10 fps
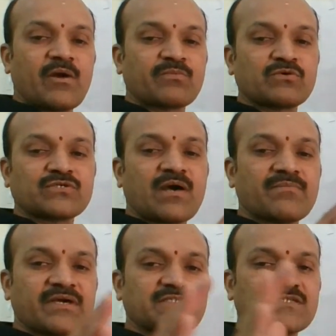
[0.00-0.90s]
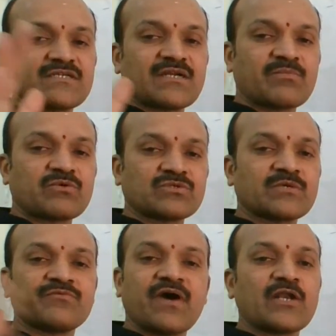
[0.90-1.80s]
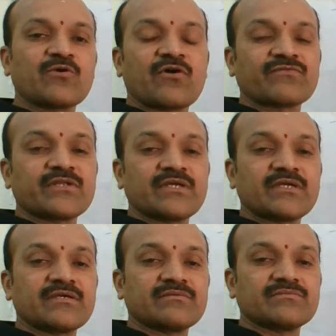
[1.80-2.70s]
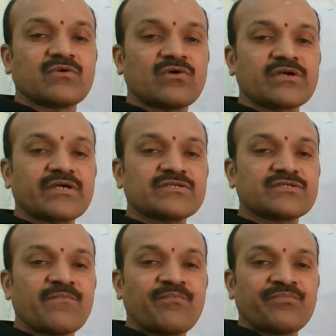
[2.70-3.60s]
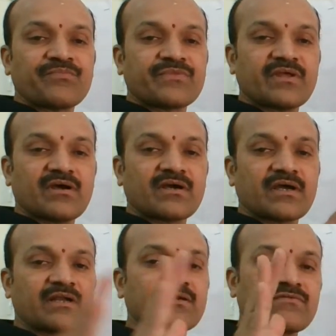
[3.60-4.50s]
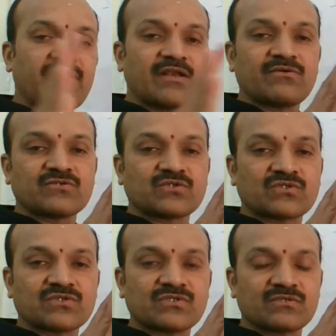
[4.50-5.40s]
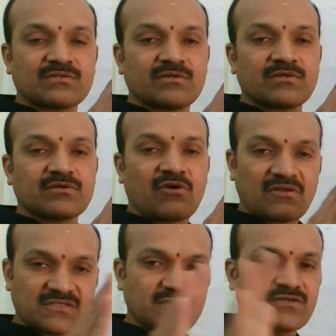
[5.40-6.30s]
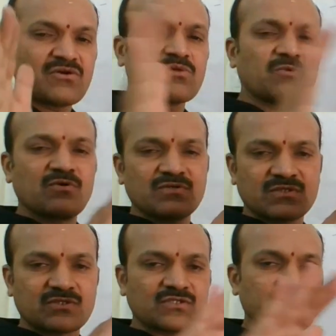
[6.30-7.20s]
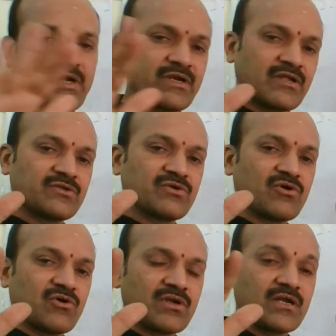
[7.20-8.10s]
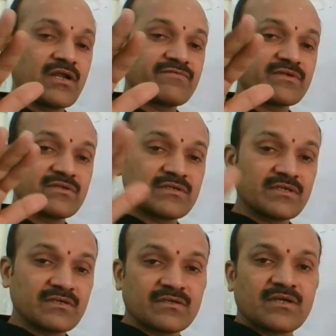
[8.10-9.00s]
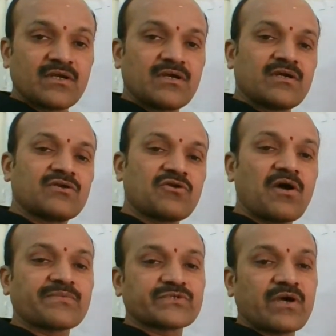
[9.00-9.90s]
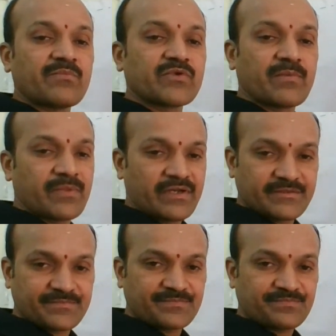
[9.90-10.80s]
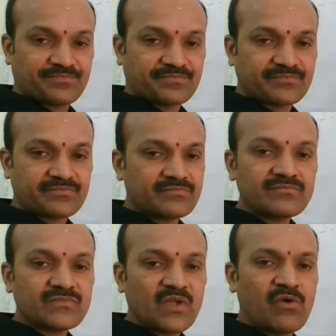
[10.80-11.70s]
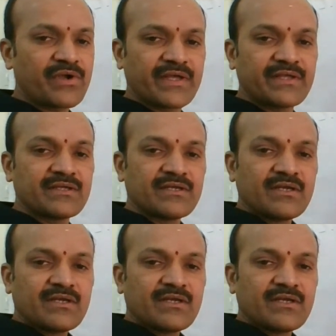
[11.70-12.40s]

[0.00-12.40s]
up to some extent, up to some value of the voltage. The current value is constant, almost a straight line you got, and after it drops abruptly. Okay,